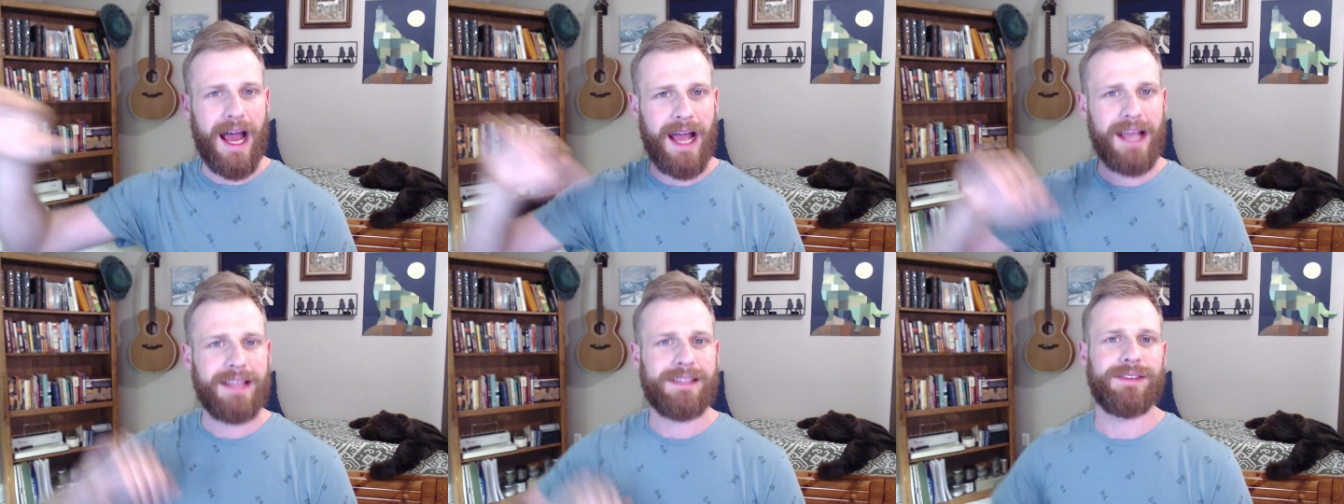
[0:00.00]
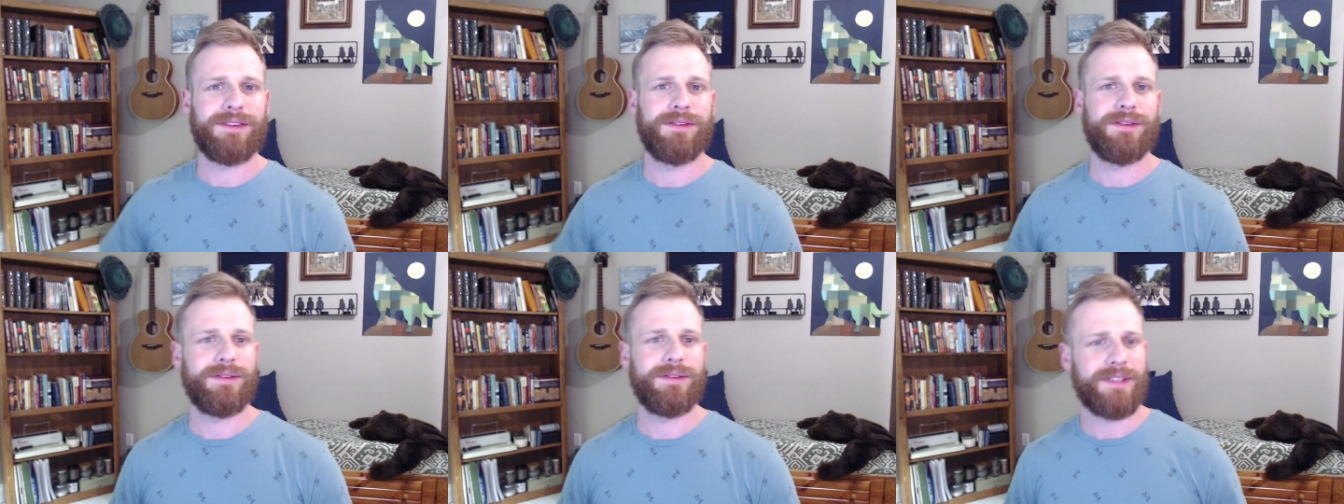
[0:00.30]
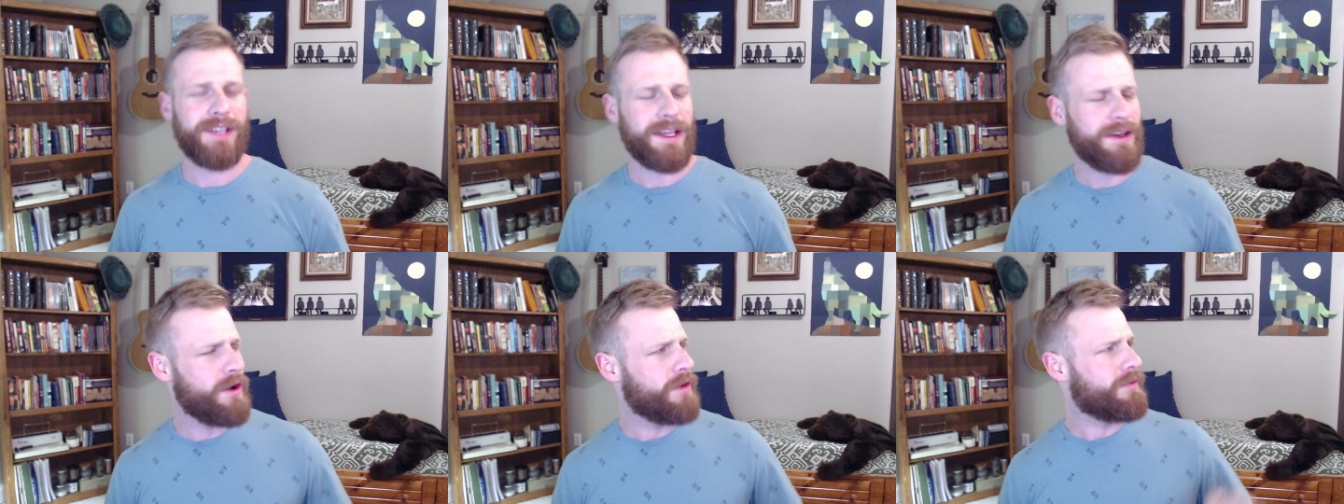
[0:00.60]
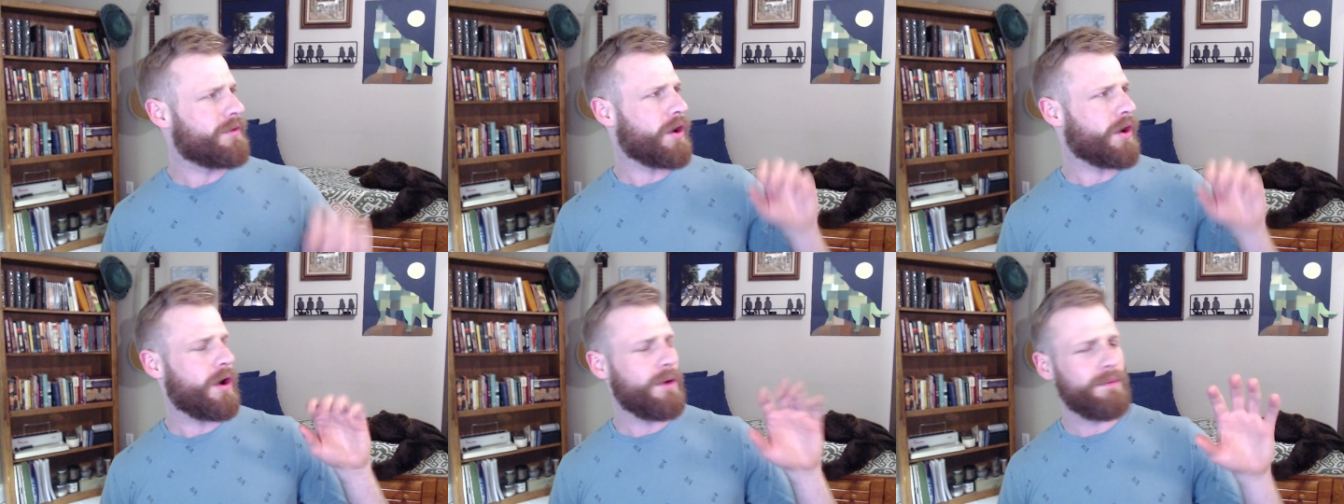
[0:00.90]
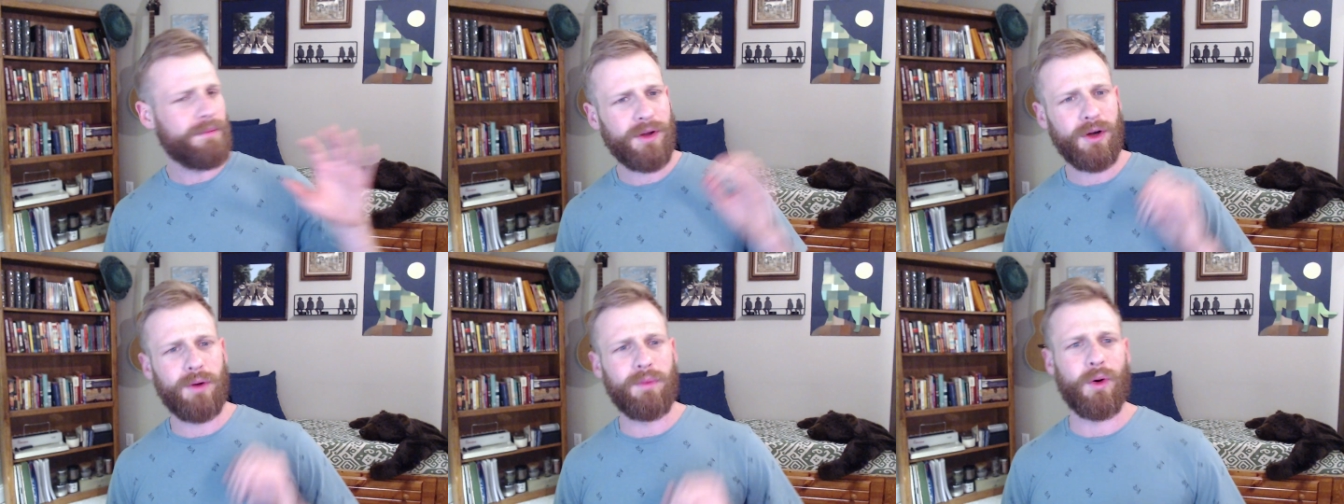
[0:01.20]
iTunes and over
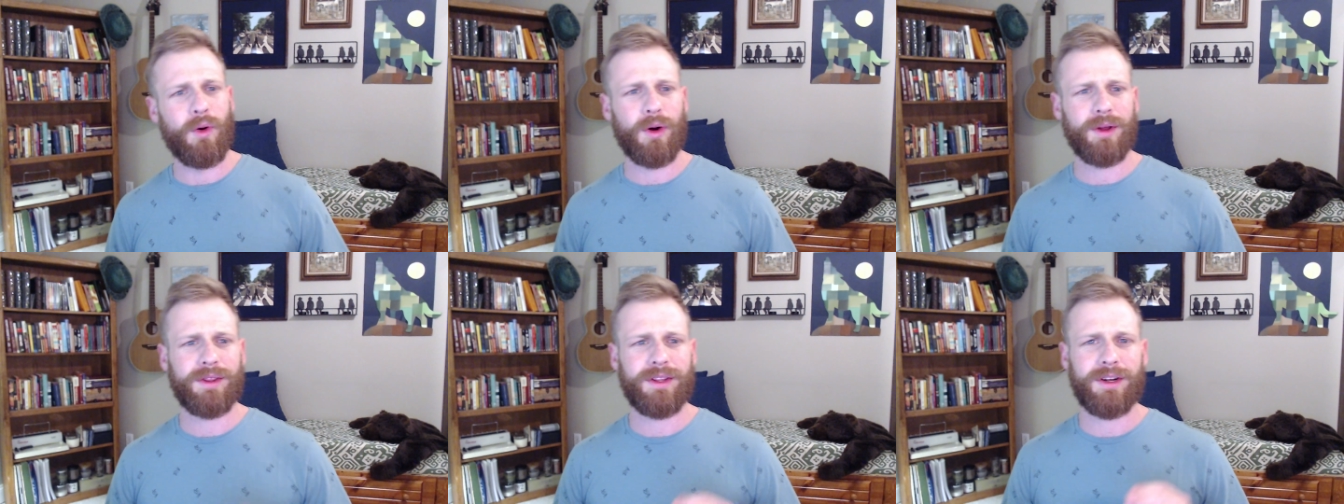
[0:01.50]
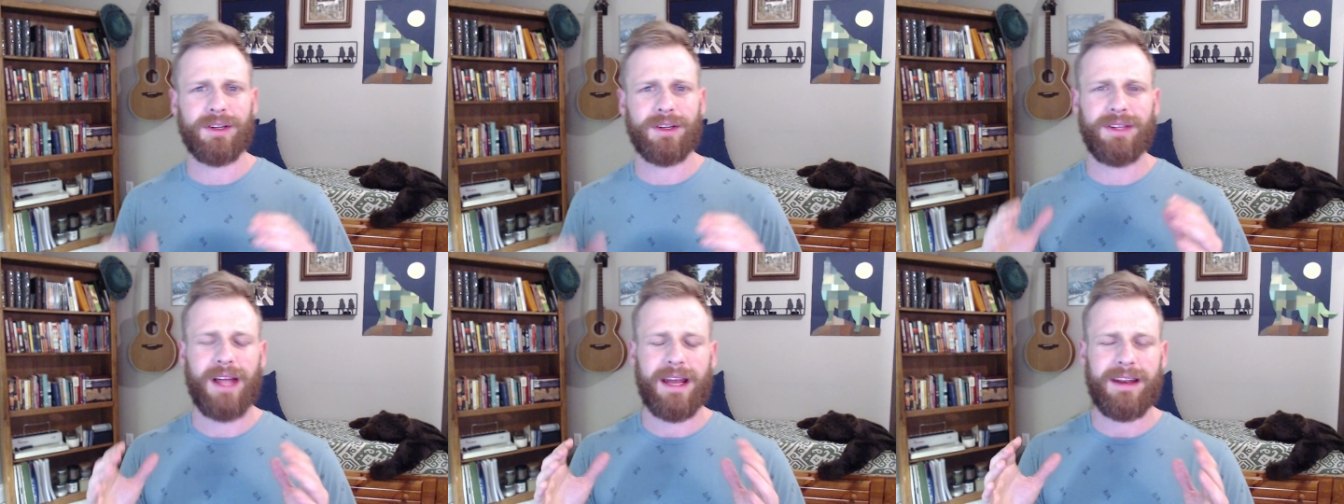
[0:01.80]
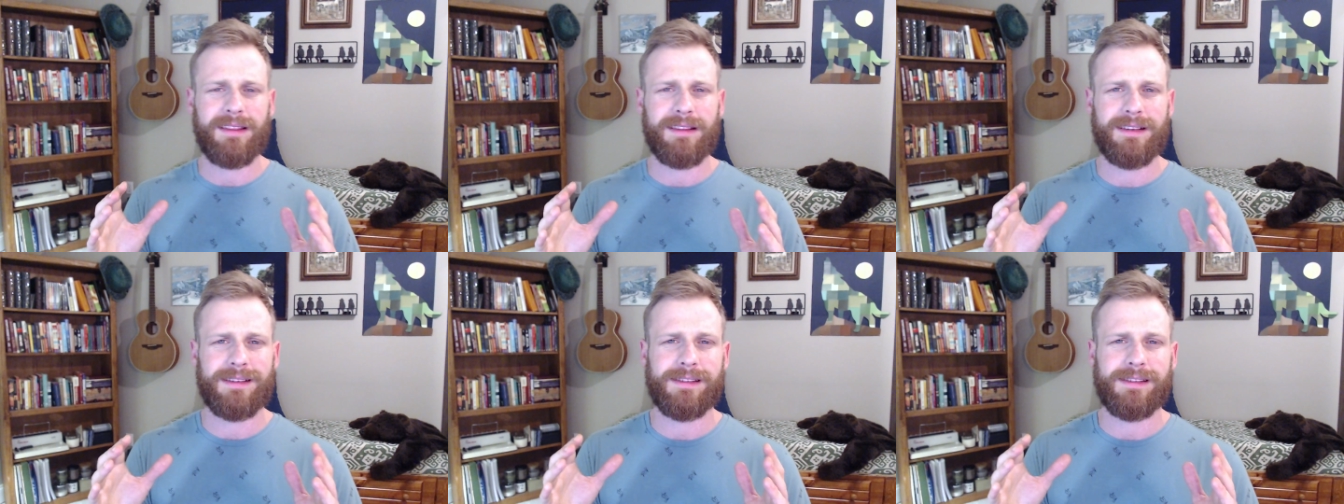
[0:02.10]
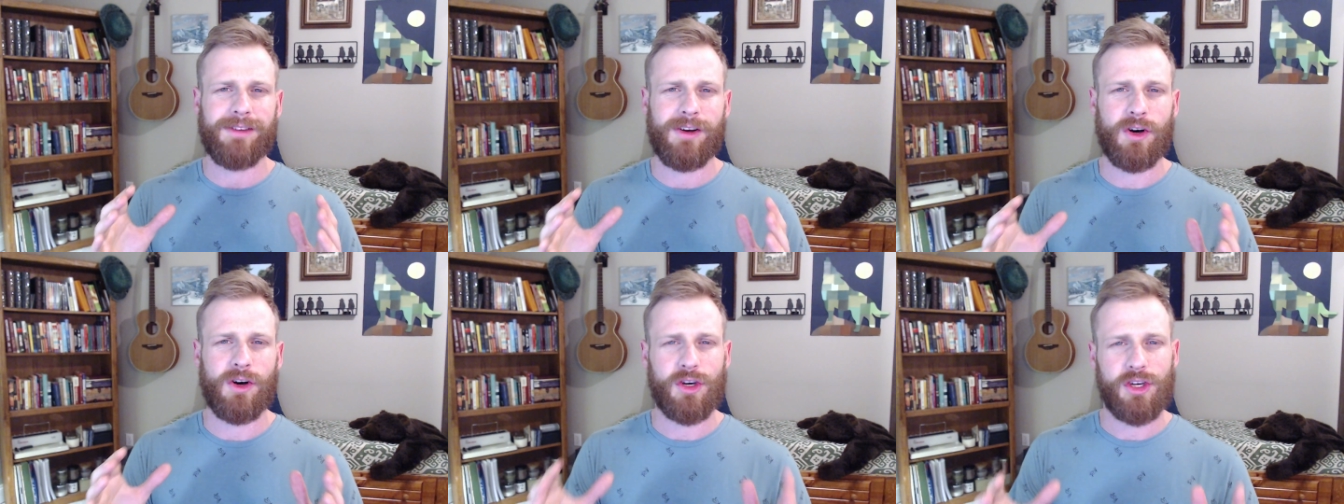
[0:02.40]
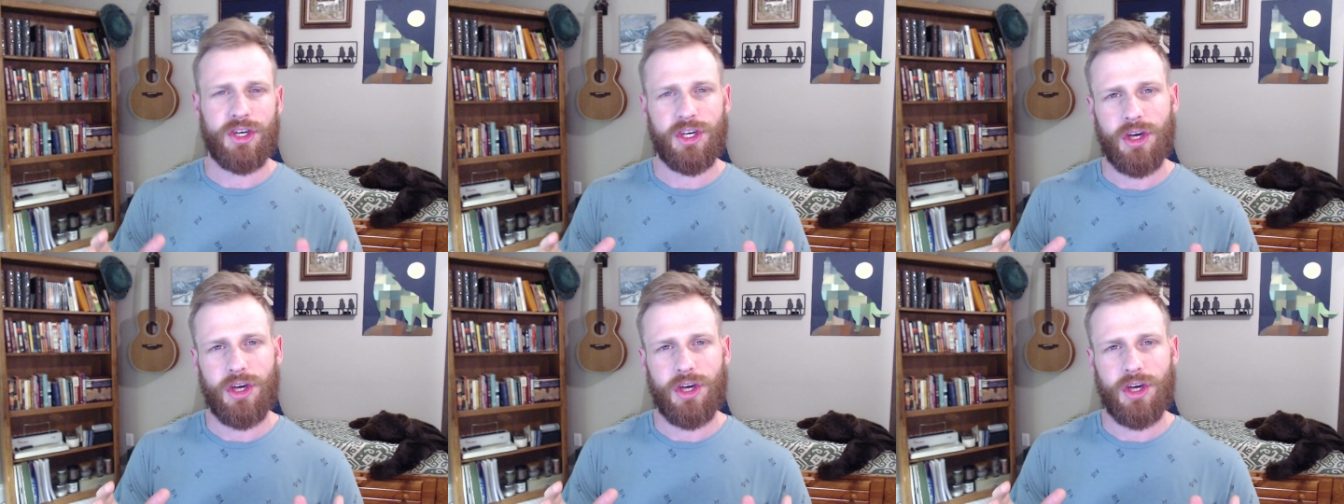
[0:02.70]
on Billboard that are letting this song